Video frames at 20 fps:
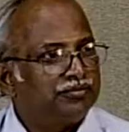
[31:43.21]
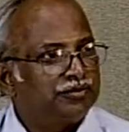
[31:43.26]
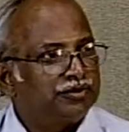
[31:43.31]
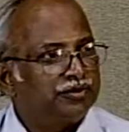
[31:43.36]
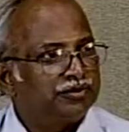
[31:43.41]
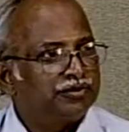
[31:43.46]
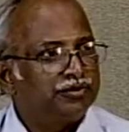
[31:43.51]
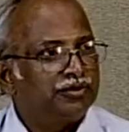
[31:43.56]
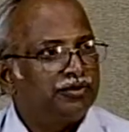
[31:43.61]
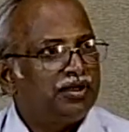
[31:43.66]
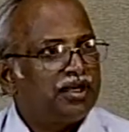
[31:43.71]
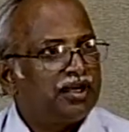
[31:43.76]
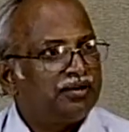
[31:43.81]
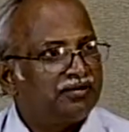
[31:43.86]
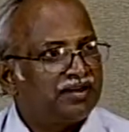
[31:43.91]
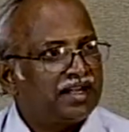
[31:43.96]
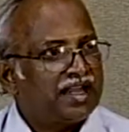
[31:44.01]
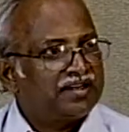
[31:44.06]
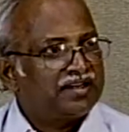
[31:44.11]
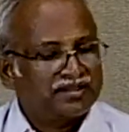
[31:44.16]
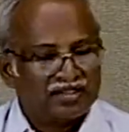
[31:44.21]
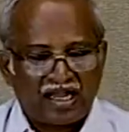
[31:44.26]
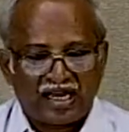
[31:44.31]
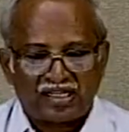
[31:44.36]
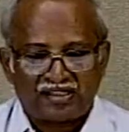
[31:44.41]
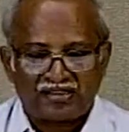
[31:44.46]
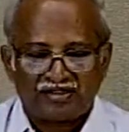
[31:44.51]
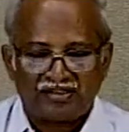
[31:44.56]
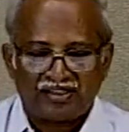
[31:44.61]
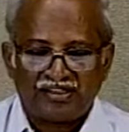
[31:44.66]
So you have
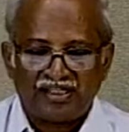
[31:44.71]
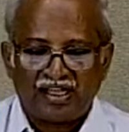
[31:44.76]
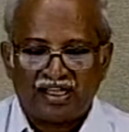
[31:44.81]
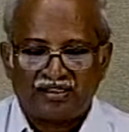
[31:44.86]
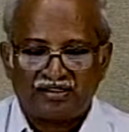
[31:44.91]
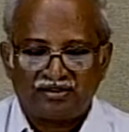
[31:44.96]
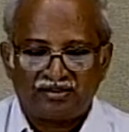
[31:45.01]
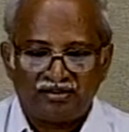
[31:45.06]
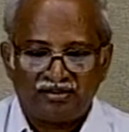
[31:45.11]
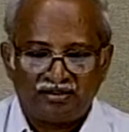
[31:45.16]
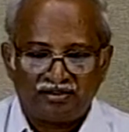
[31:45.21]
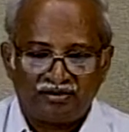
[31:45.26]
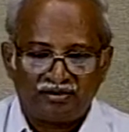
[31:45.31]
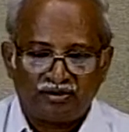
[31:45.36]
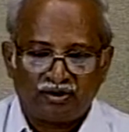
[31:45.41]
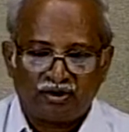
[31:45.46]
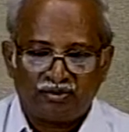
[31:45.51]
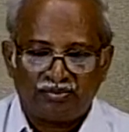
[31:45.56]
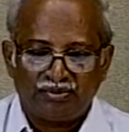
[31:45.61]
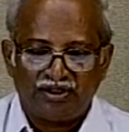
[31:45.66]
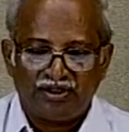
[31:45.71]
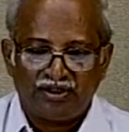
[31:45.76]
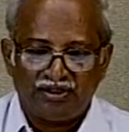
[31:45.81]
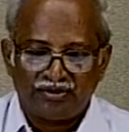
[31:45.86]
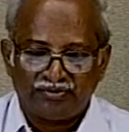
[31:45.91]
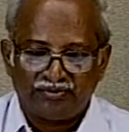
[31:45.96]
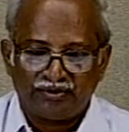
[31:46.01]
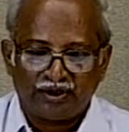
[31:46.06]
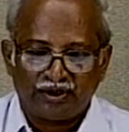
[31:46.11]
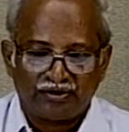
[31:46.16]
catenary anchoring, normally
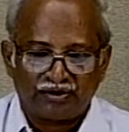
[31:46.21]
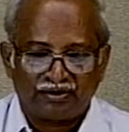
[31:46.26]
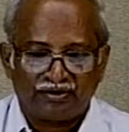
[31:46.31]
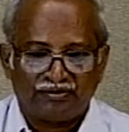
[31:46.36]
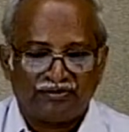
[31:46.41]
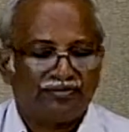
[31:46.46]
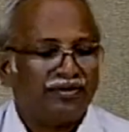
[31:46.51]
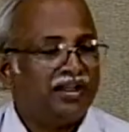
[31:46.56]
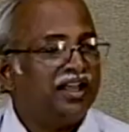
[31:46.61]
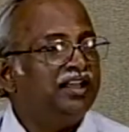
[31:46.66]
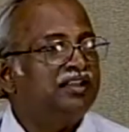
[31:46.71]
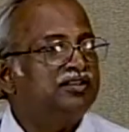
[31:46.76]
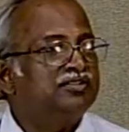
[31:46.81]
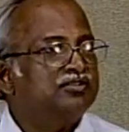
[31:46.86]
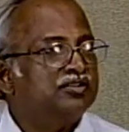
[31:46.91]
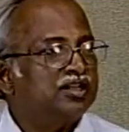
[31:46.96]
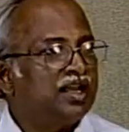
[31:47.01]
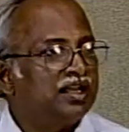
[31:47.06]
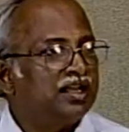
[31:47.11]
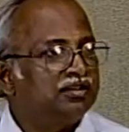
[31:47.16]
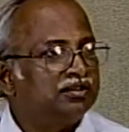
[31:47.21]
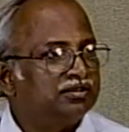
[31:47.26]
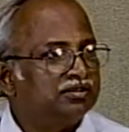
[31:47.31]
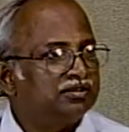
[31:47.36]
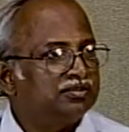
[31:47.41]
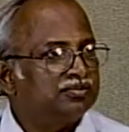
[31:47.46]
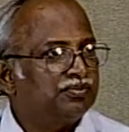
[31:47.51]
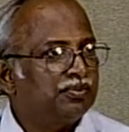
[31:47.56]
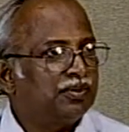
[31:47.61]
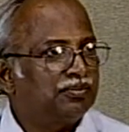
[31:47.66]
of the order of 8
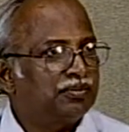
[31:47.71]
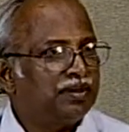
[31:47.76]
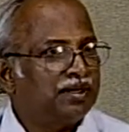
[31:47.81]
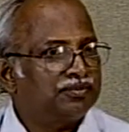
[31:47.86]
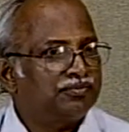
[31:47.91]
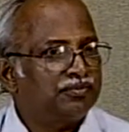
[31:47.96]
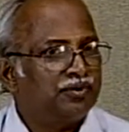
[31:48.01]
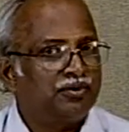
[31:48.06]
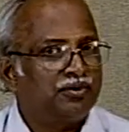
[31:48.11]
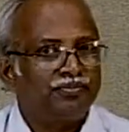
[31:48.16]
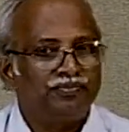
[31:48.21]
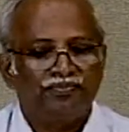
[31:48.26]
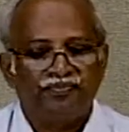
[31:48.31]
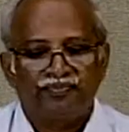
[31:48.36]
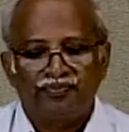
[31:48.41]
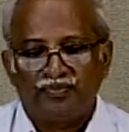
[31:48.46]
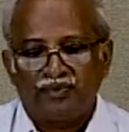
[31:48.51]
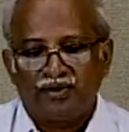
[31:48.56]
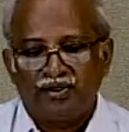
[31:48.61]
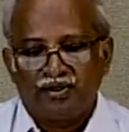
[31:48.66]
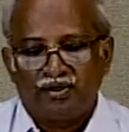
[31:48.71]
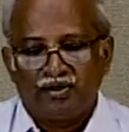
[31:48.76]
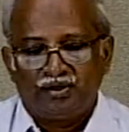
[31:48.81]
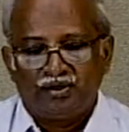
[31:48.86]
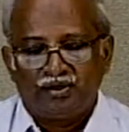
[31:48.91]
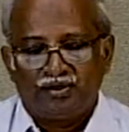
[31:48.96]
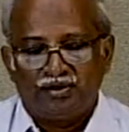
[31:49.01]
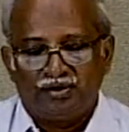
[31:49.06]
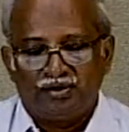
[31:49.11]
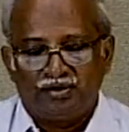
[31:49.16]
anchors per platform.
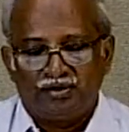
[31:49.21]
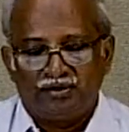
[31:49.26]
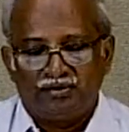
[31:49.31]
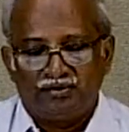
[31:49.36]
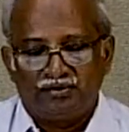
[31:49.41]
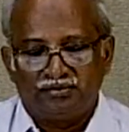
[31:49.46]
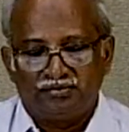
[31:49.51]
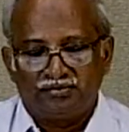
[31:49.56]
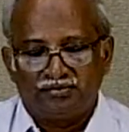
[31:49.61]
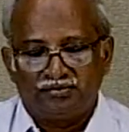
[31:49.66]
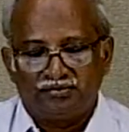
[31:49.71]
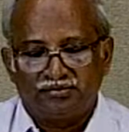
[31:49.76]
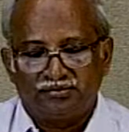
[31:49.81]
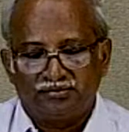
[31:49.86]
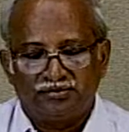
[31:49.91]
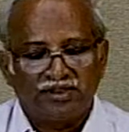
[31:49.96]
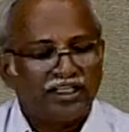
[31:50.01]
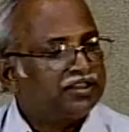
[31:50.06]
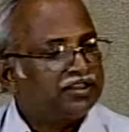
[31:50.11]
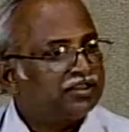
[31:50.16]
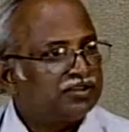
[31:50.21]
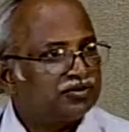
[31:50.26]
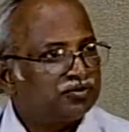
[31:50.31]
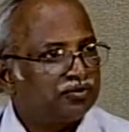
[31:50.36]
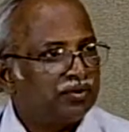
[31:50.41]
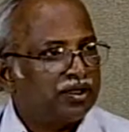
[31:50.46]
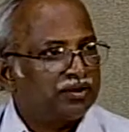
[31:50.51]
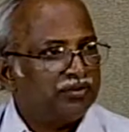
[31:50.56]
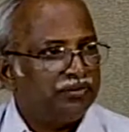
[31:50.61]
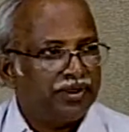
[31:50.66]
That is
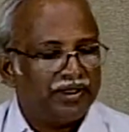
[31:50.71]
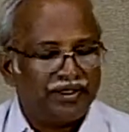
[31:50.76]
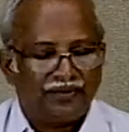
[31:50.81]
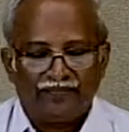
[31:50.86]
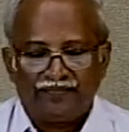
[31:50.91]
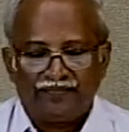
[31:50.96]
one way.